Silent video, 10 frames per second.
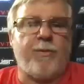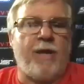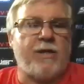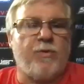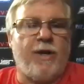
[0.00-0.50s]
of
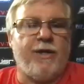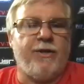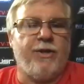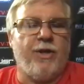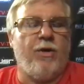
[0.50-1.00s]
people ask why i
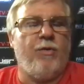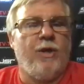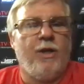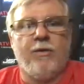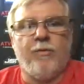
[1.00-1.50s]
didn't
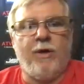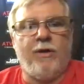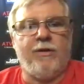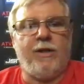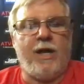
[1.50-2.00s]
go
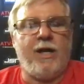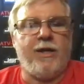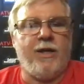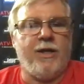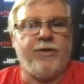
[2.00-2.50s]
well i
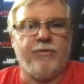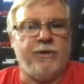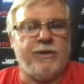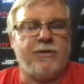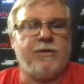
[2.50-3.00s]
had a honeydew
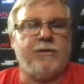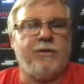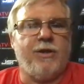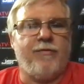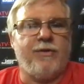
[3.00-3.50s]
list
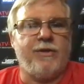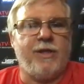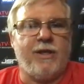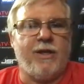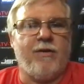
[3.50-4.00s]
and you have to
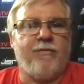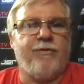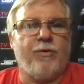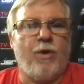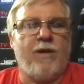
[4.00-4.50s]
take care
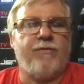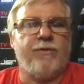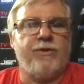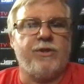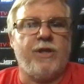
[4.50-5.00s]
of your wife
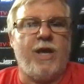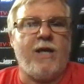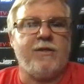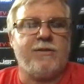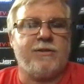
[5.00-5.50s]
when she
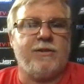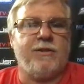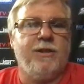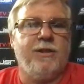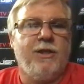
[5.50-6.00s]
asks
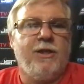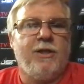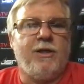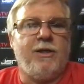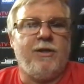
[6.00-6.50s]
and
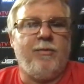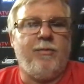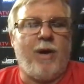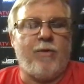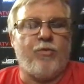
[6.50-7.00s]
uh,
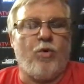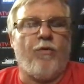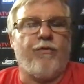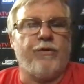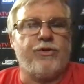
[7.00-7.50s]
my
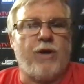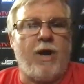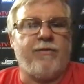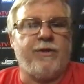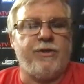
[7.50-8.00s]
role for
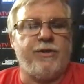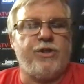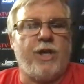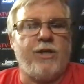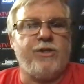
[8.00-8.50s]
traveling has
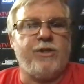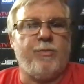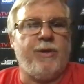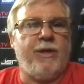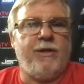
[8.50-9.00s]
changed
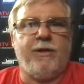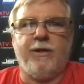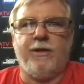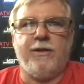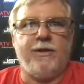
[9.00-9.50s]
a bit
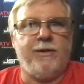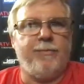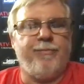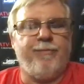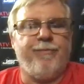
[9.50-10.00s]
and
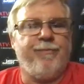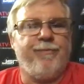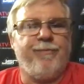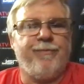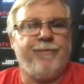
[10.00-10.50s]
um,
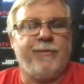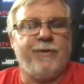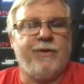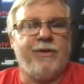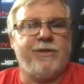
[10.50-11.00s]

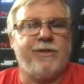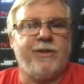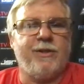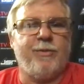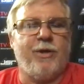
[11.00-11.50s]
you know i just
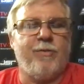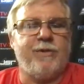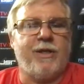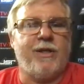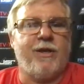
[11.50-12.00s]
needed to be
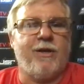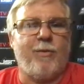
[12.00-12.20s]
home taking care